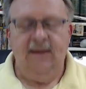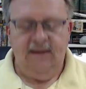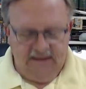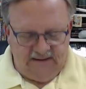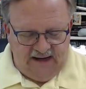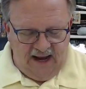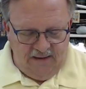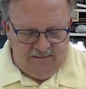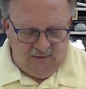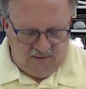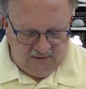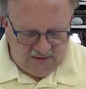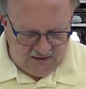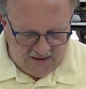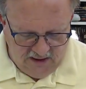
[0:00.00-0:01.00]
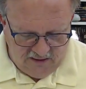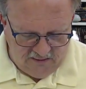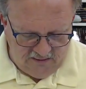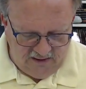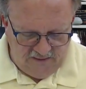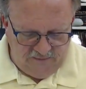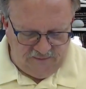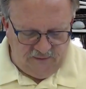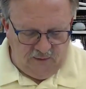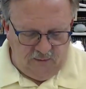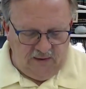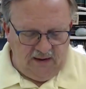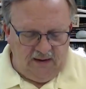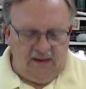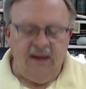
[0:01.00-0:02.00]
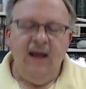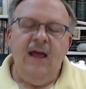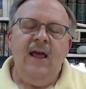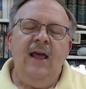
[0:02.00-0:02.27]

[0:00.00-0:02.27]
Samuel's goat, if you will,